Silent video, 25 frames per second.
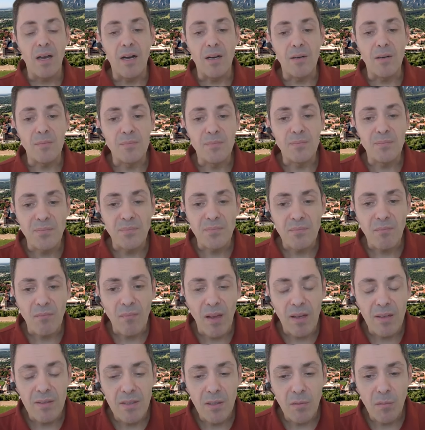Um,
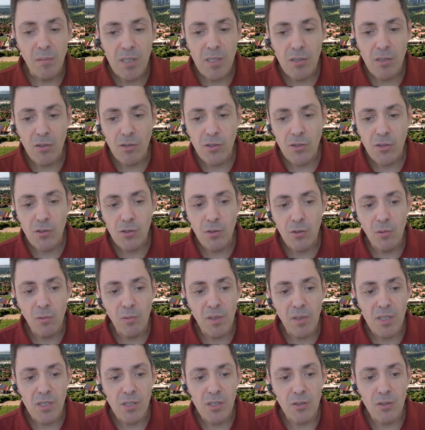there was also some
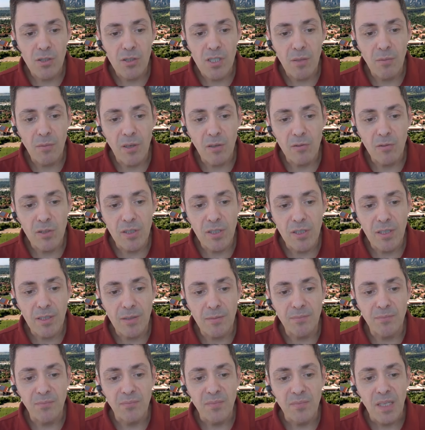questions about
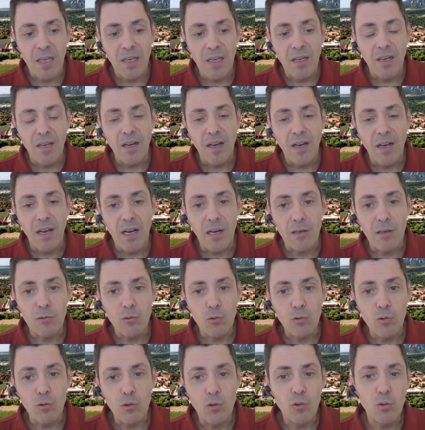um, how
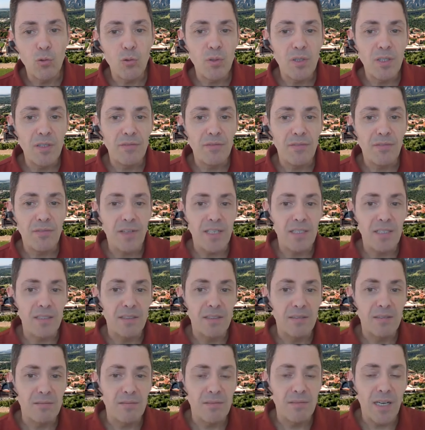do you
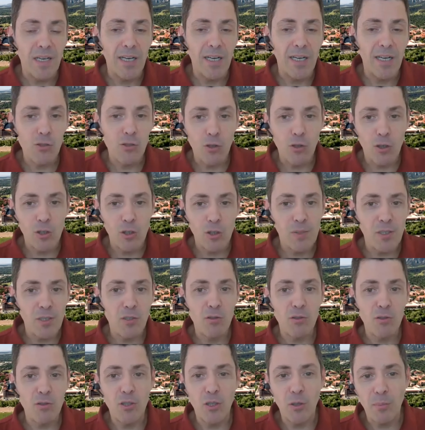define aerosols
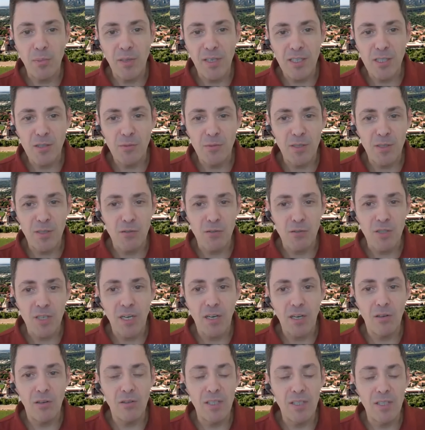versus droplets versus
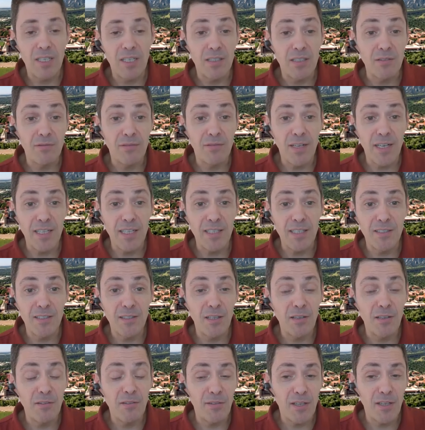how they are defined
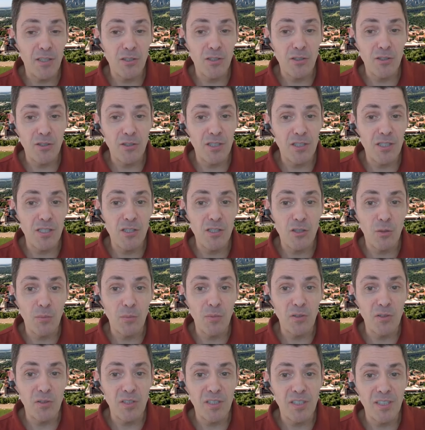in the infectious disease
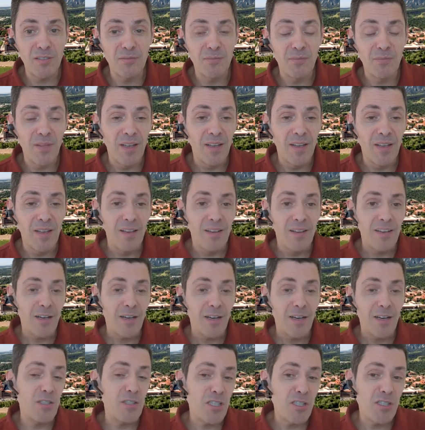community
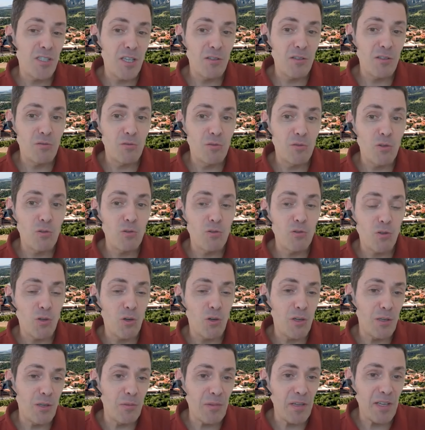have the sense that you just
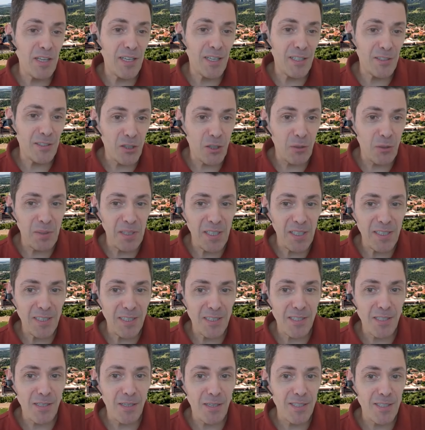call everything a droplet
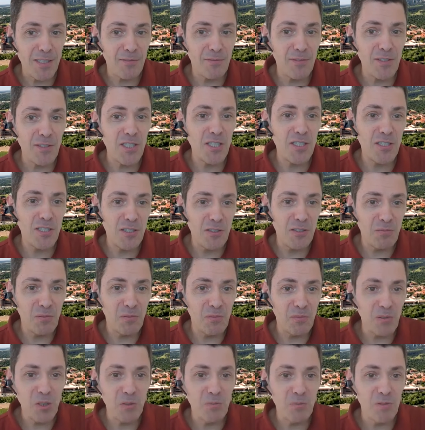as a, as a physicist
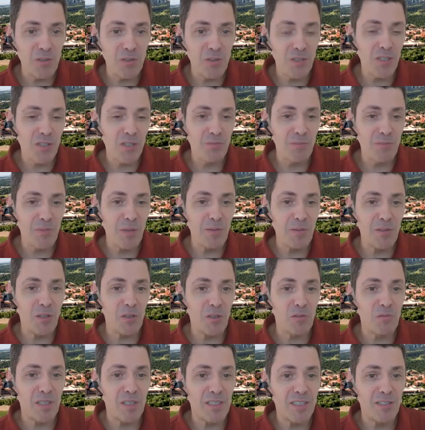would, which is maybe
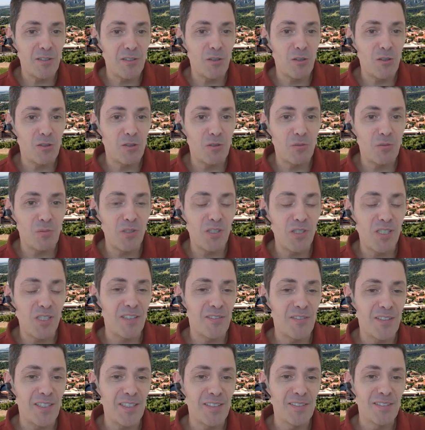not what a doctor would
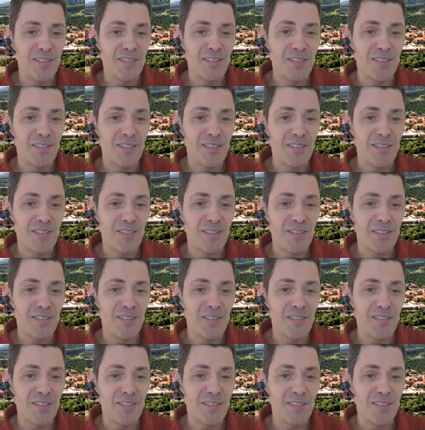say, right?